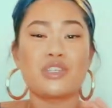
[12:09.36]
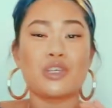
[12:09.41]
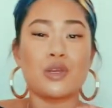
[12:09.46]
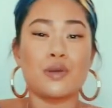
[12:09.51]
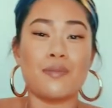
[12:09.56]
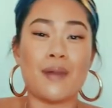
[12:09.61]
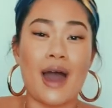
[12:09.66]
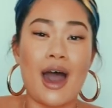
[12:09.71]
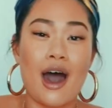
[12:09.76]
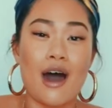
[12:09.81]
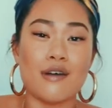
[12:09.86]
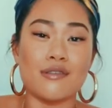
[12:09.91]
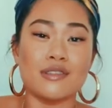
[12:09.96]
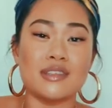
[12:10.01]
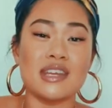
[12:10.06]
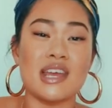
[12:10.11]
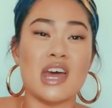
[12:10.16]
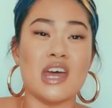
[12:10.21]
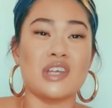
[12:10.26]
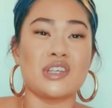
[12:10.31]

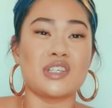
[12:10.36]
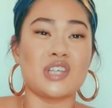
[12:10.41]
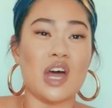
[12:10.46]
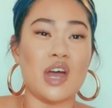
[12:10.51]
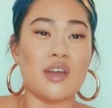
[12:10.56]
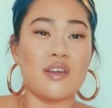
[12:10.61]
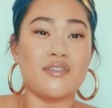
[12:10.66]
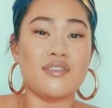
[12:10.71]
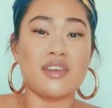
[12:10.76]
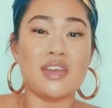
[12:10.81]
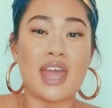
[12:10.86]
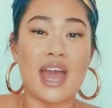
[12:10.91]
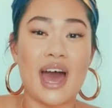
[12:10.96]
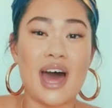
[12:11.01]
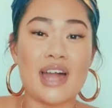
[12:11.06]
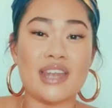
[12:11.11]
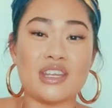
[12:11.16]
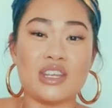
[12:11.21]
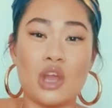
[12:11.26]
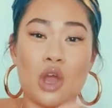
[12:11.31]
£2, so if you
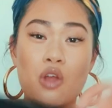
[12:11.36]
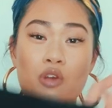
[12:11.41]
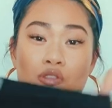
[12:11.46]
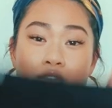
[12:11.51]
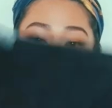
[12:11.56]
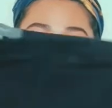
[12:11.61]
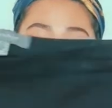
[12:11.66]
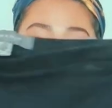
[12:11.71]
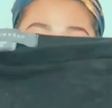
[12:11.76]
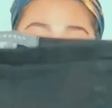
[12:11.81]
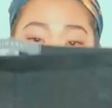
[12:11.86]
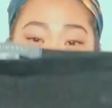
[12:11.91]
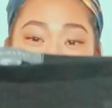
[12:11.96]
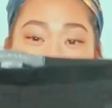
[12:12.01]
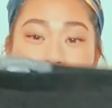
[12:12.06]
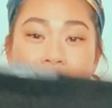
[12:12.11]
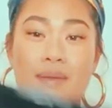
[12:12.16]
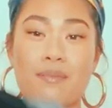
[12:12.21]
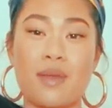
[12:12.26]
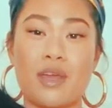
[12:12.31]
can, go and grab them
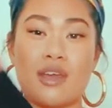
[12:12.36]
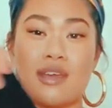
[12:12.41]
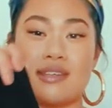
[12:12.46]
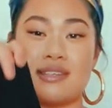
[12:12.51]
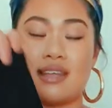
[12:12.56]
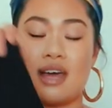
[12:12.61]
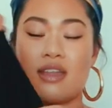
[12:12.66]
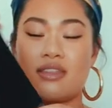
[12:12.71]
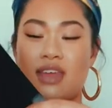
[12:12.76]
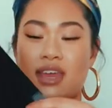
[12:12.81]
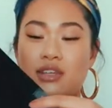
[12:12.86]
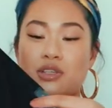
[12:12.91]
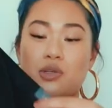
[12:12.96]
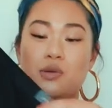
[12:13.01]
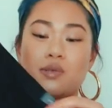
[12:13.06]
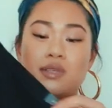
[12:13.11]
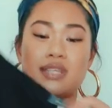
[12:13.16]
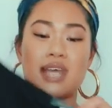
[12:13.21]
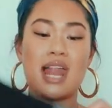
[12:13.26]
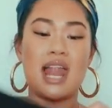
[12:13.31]
quick because they
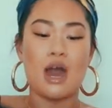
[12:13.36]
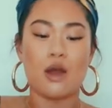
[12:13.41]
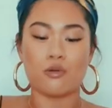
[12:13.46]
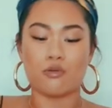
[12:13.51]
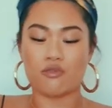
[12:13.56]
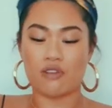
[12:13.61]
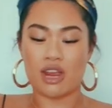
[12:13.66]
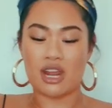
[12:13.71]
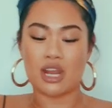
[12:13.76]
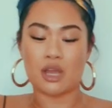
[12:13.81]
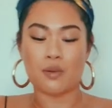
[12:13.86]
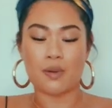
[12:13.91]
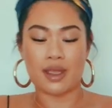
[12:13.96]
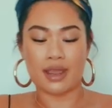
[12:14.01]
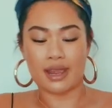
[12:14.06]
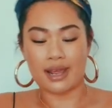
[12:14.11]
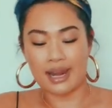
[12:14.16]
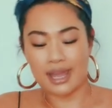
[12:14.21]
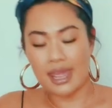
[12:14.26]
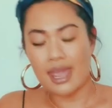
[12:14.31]
do sell out really
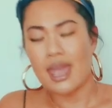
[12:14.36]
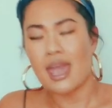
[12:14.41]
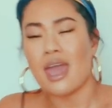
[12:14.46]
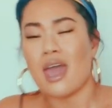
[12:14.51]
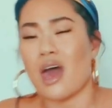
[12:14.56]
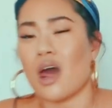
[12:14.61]
quickly.